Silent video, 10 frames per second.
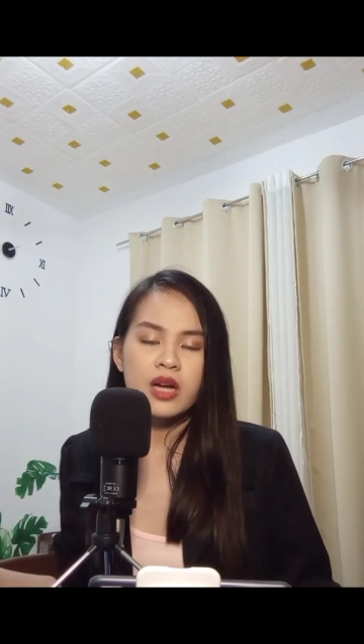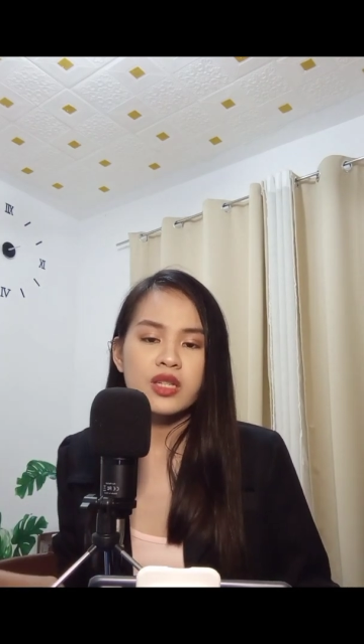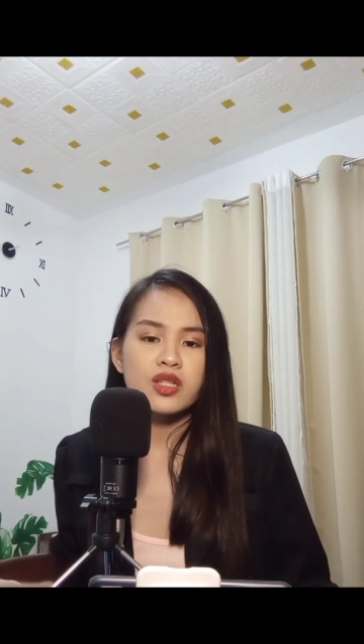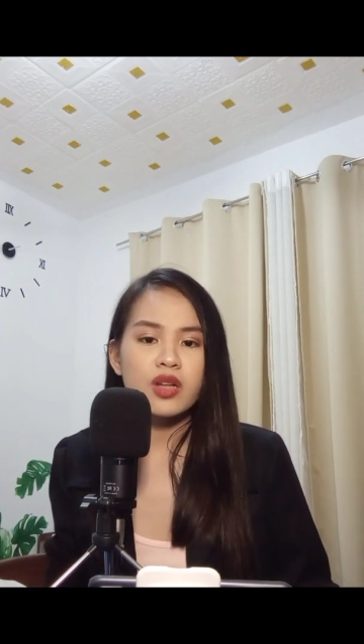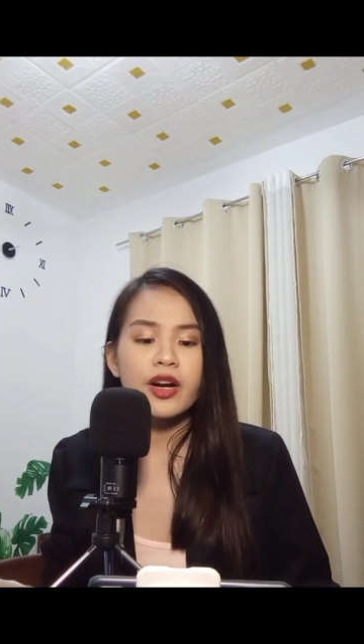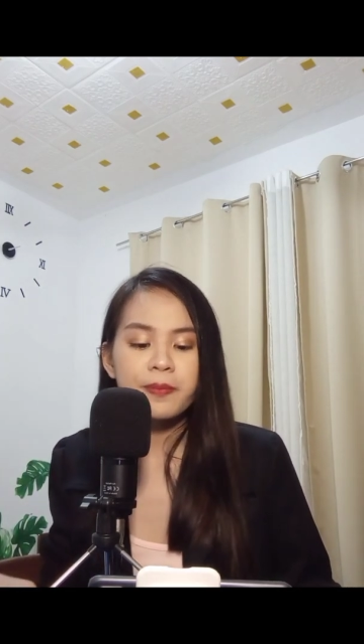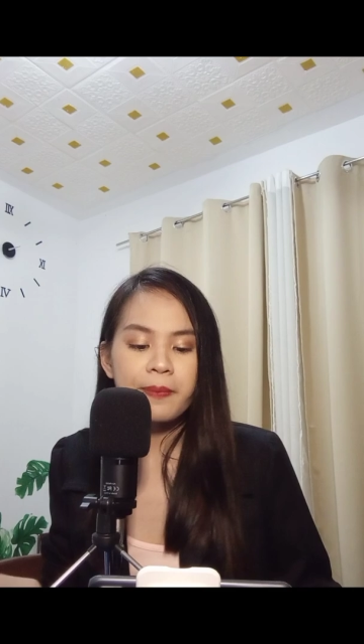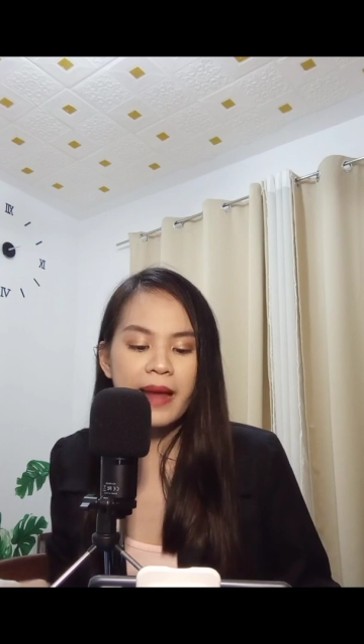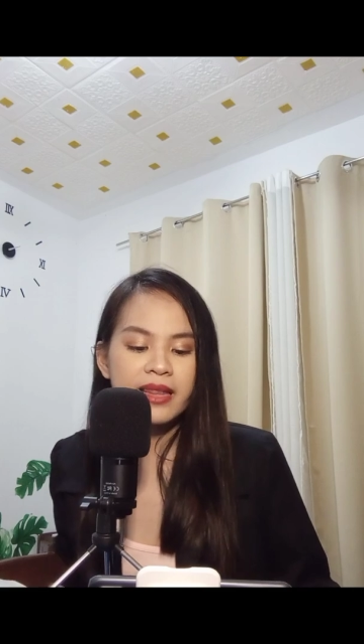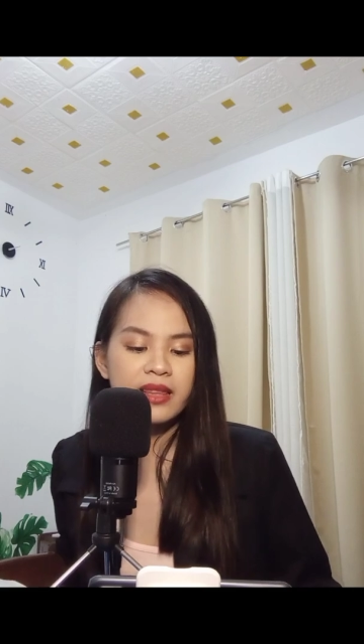Start
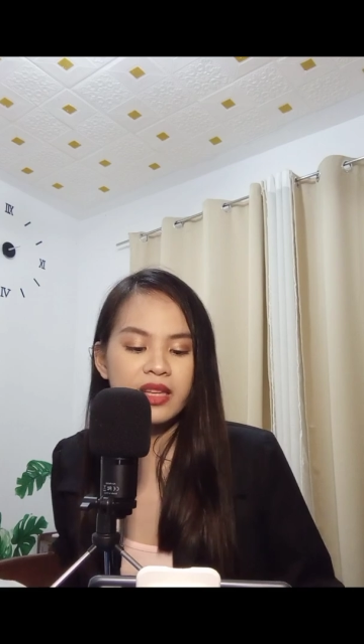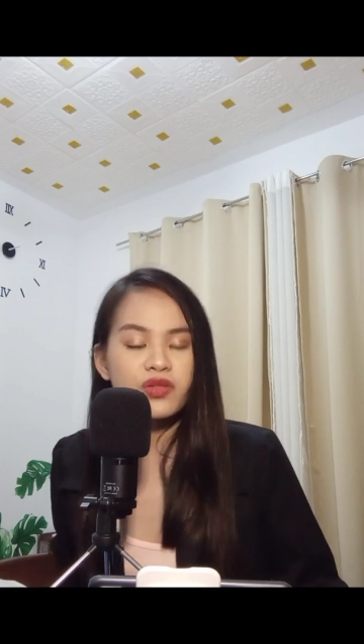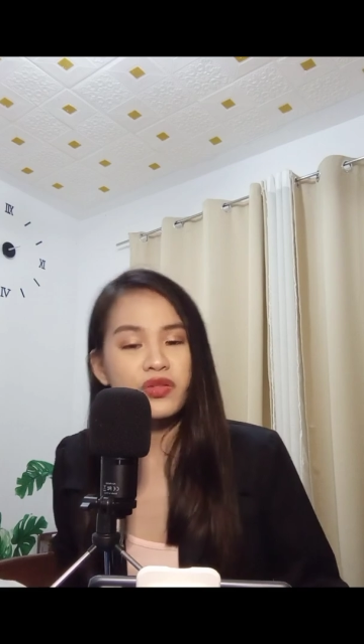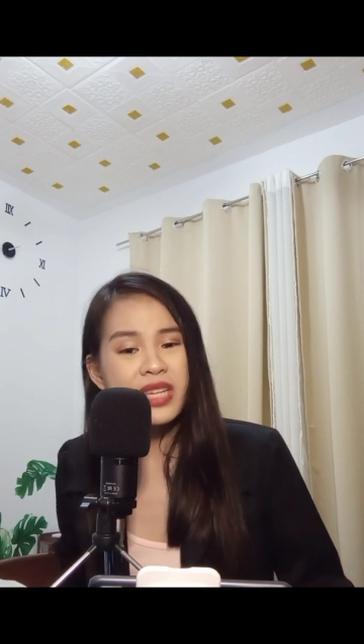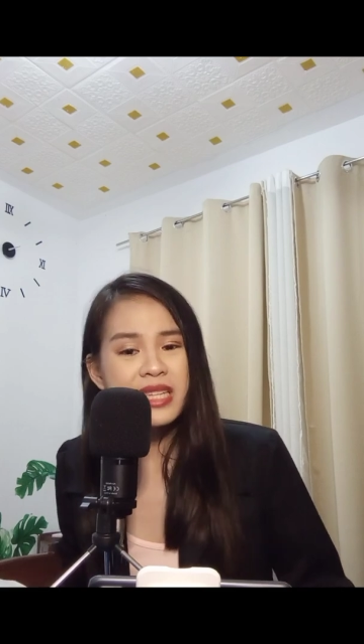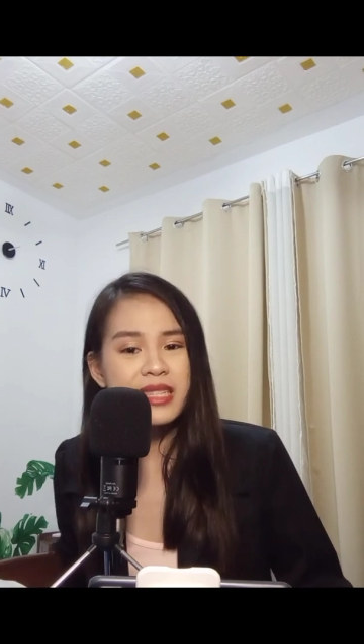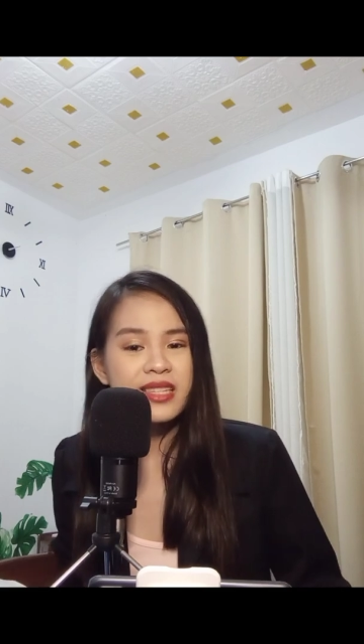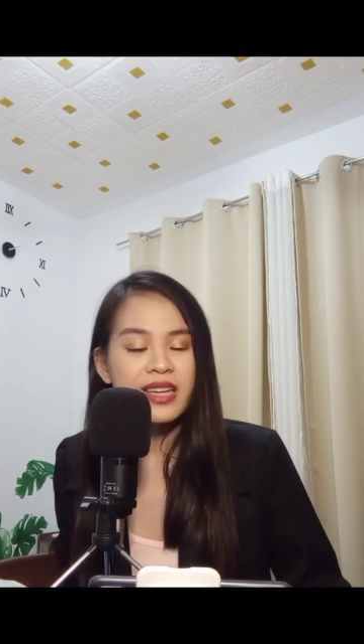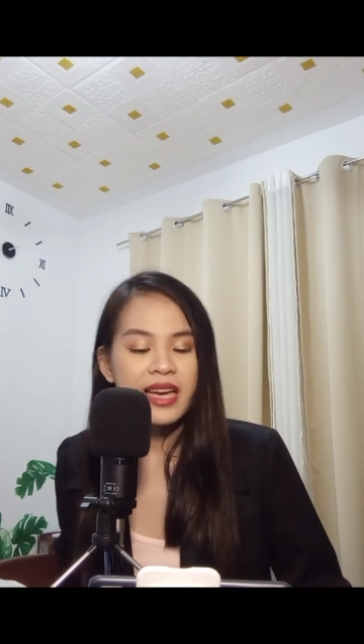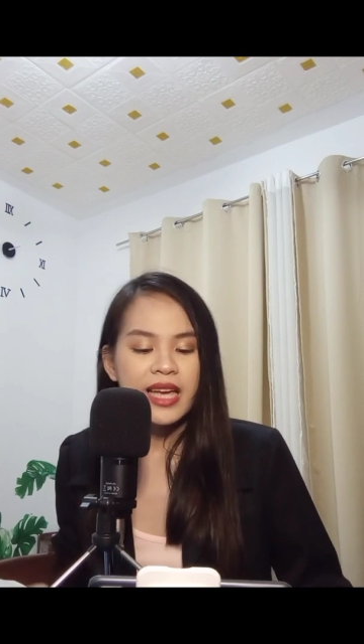planting
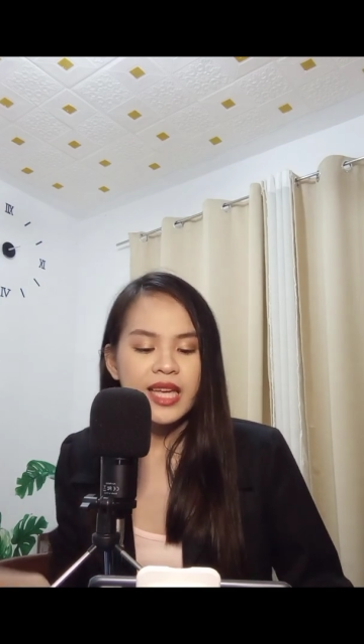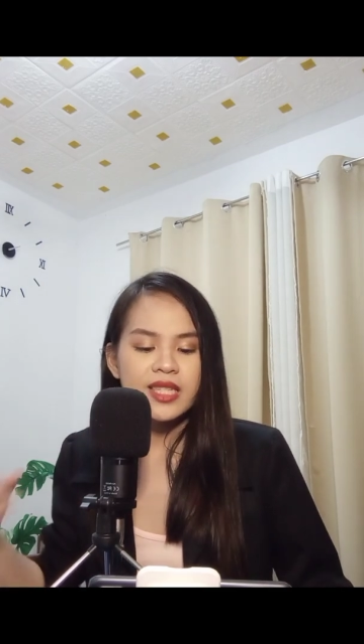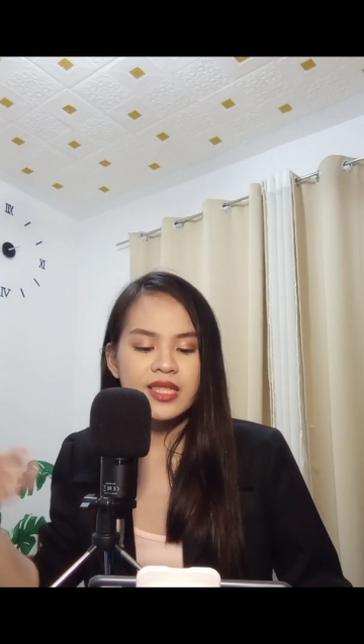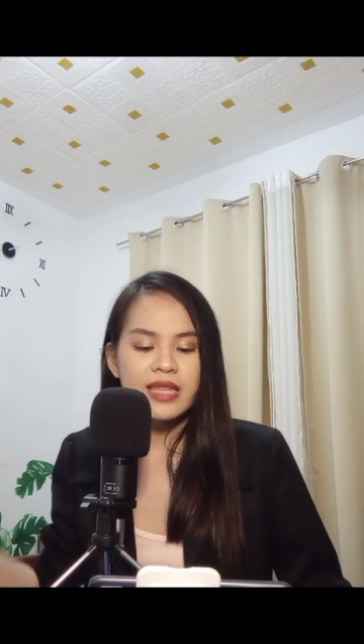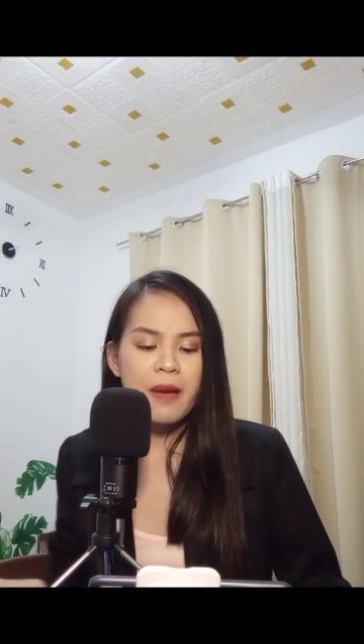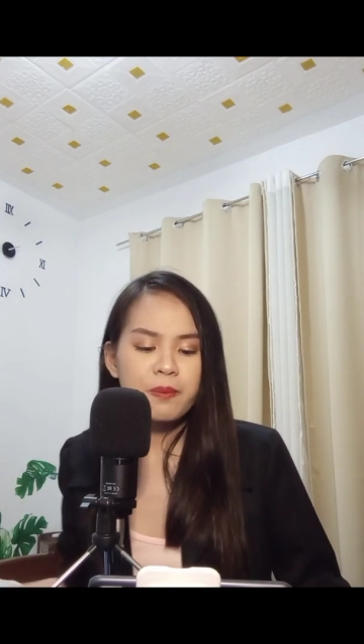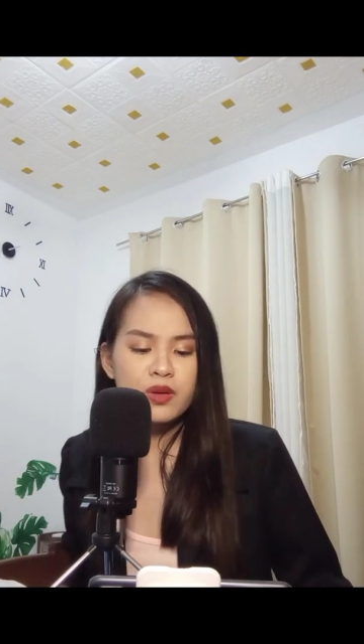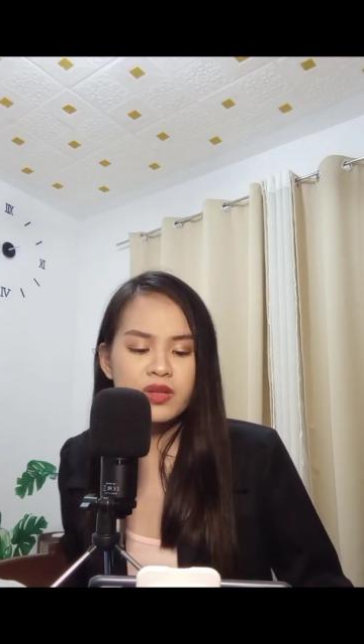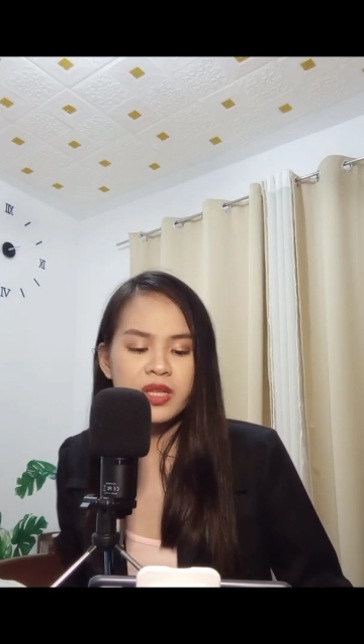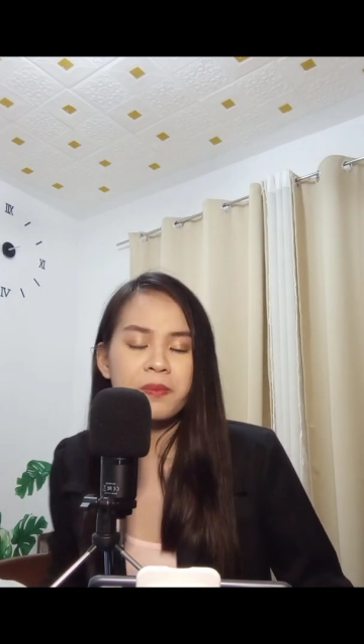trees. Stop
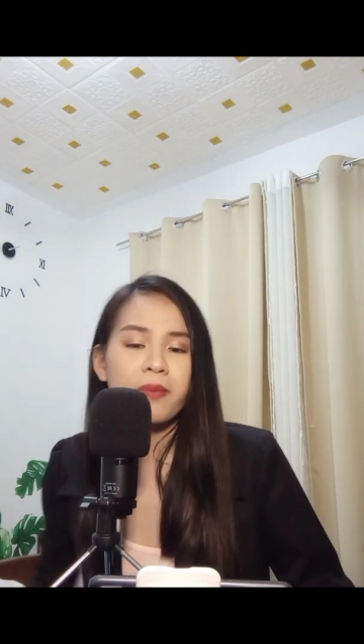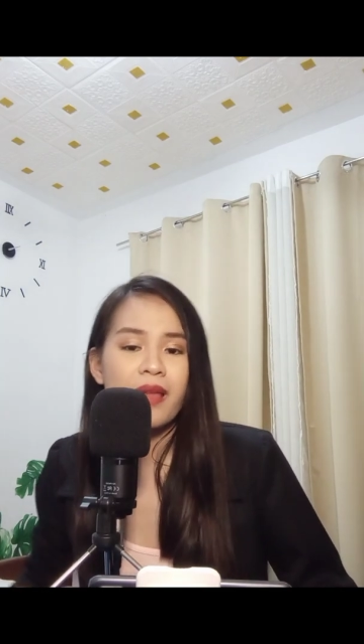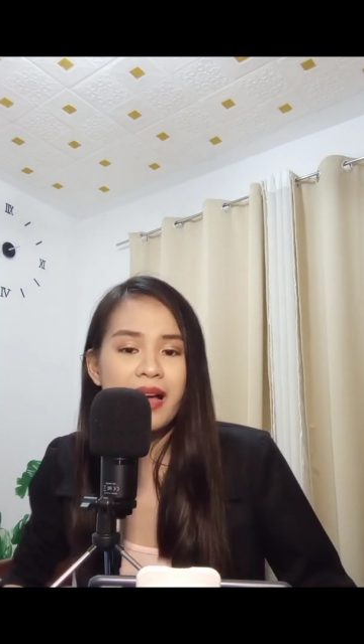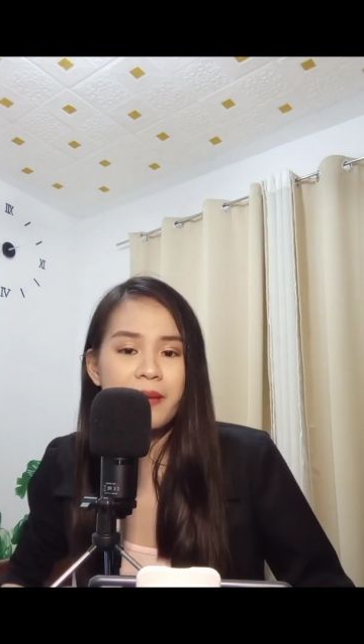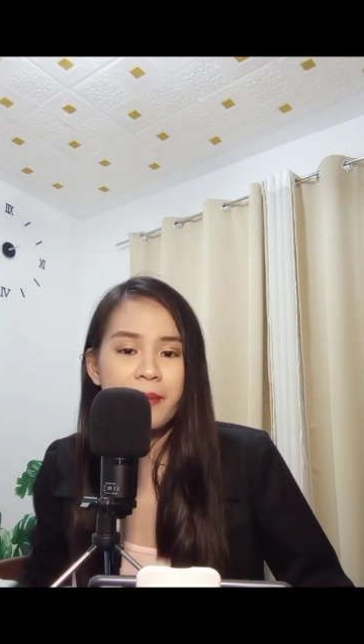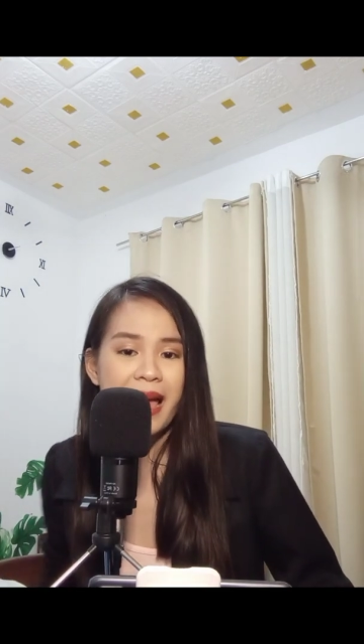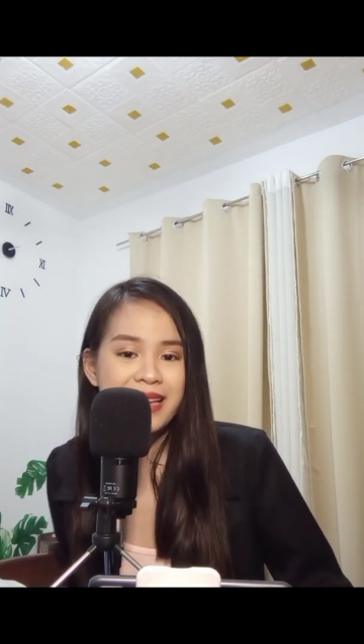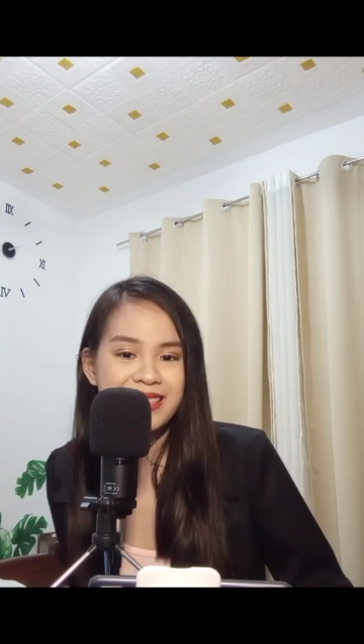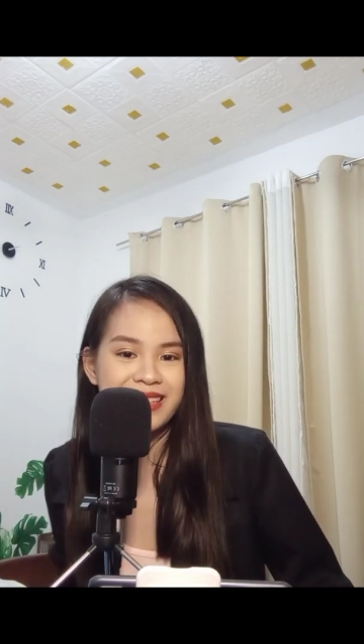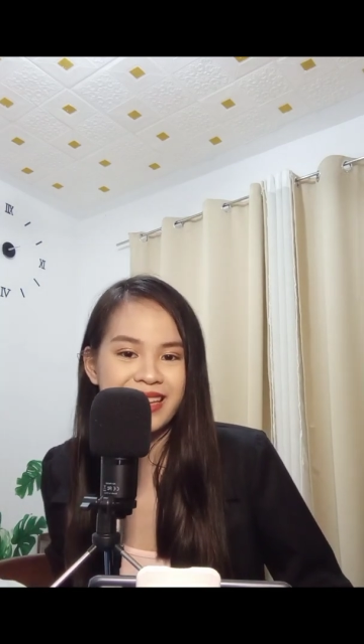using
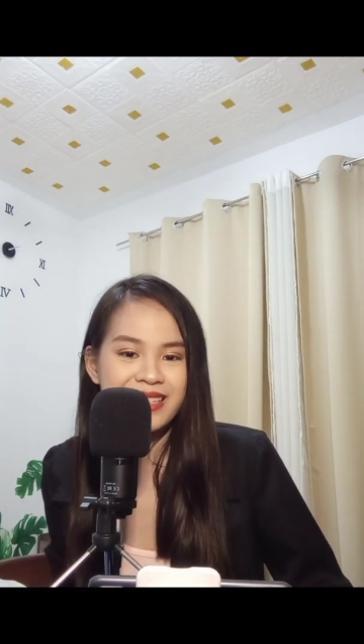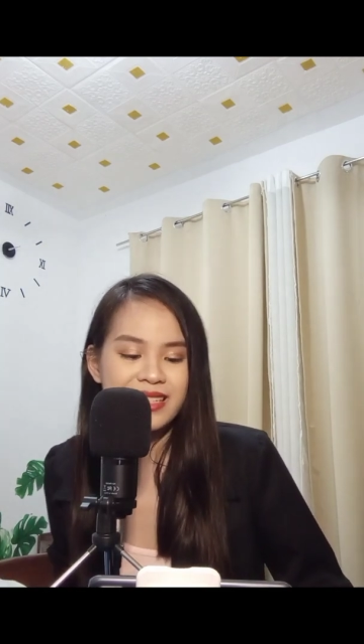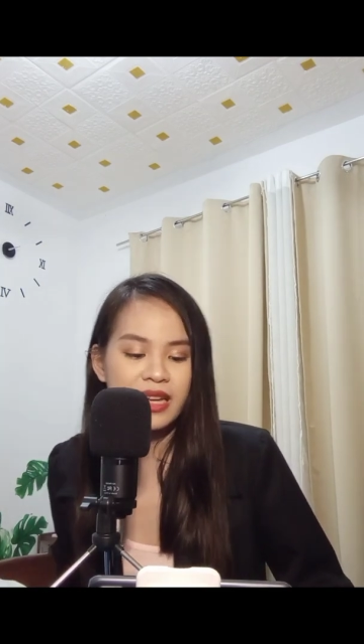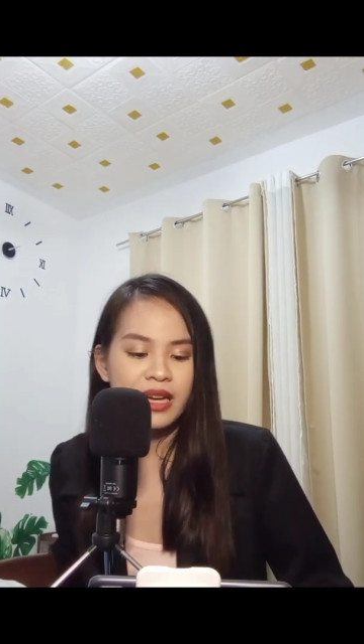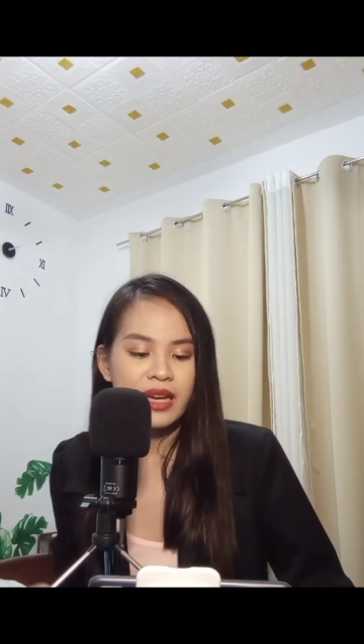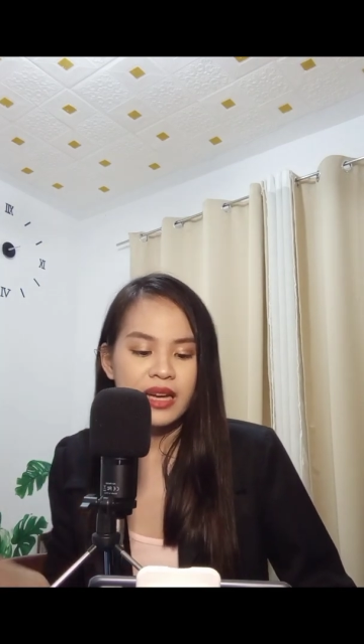plastics.